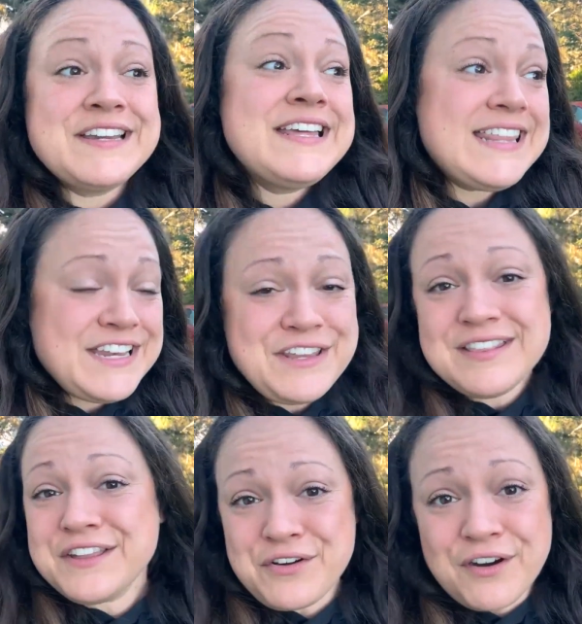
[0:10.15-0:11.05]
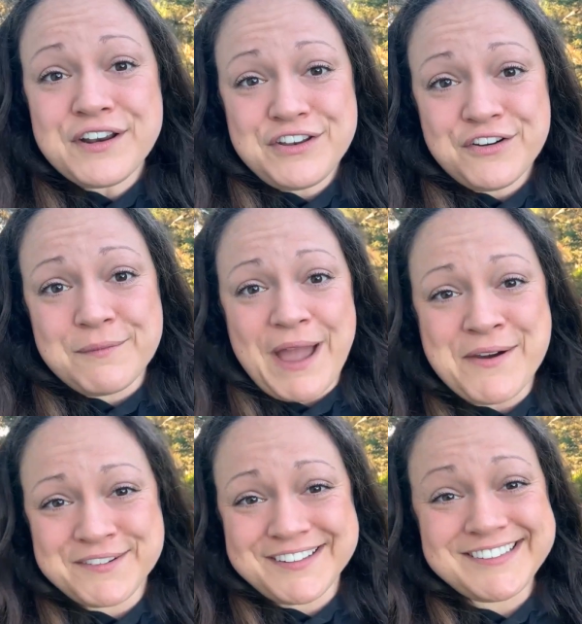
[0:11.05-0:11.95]
then the garden you're
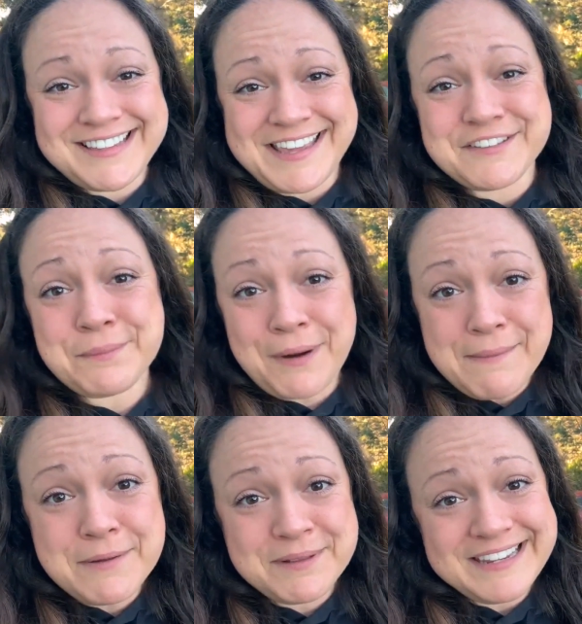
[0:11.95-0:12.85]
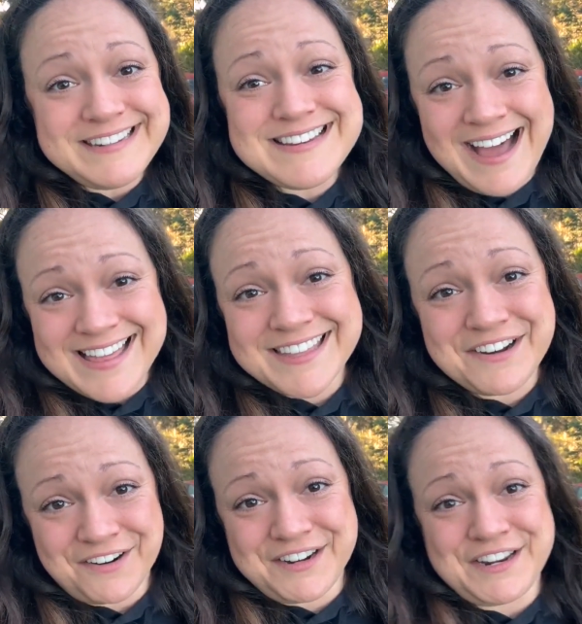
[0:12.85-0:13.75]
about to see is probably not the
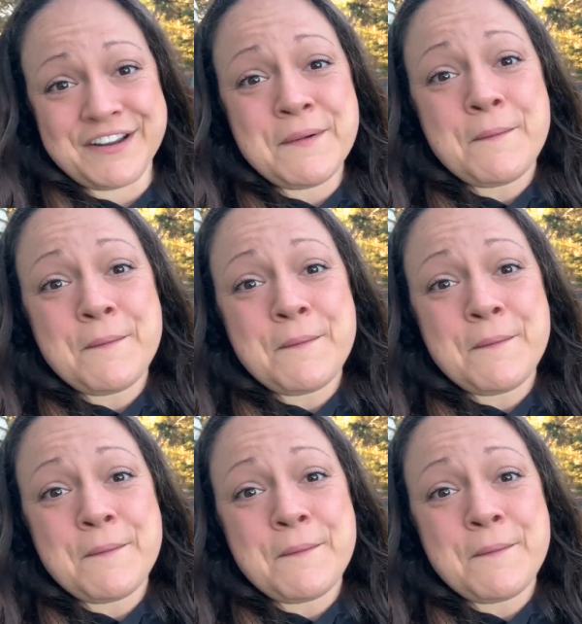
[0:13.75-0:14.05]
garden